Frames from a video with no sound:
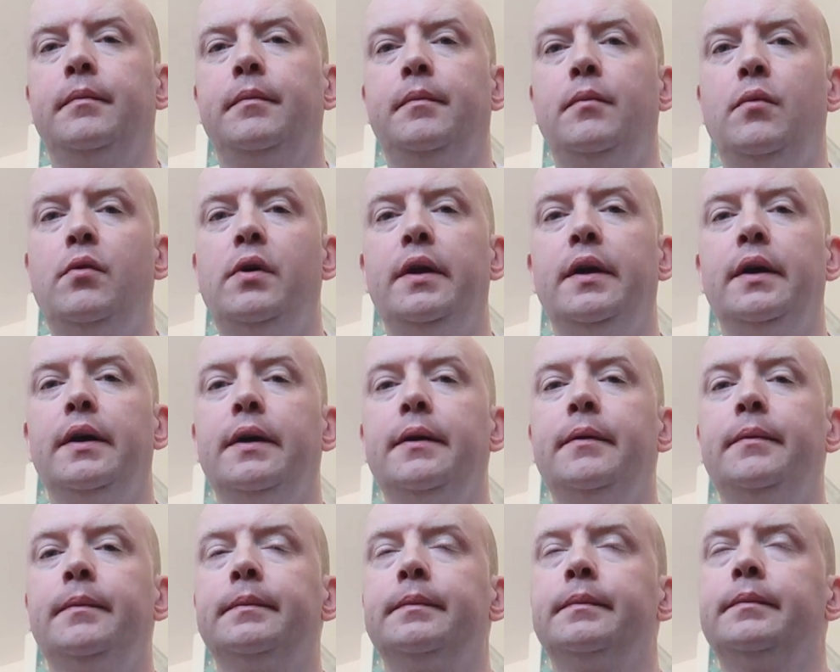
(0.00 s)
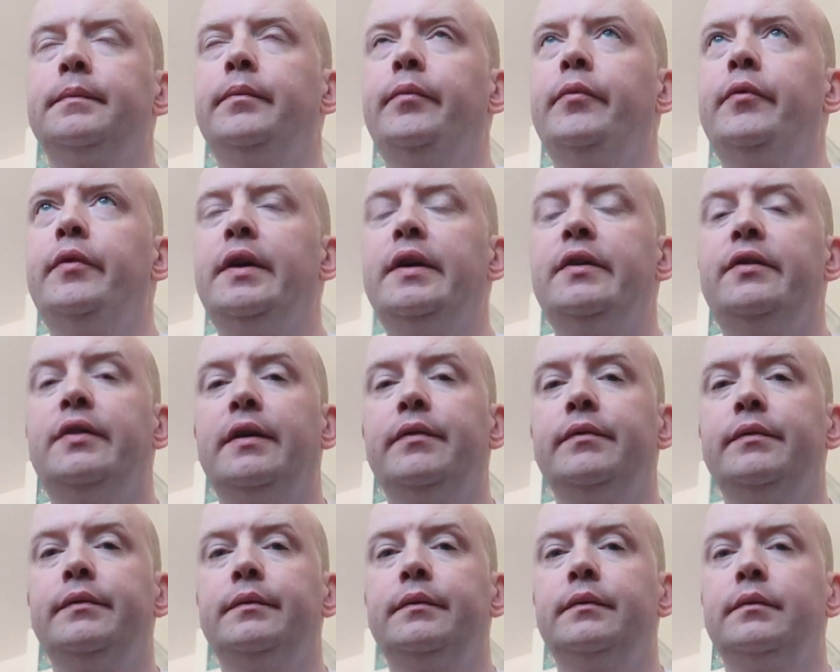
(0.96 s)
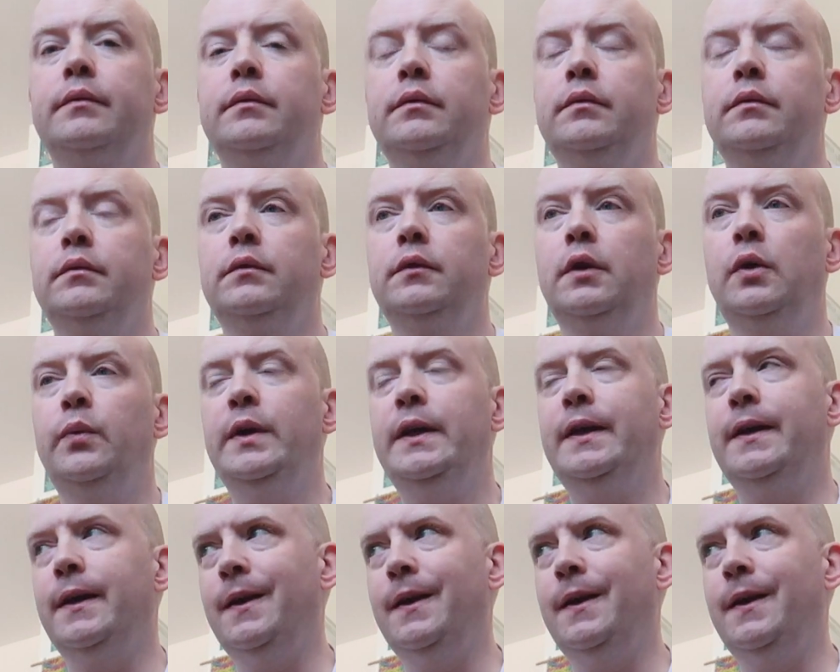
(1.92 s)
Morning again, day 7, a week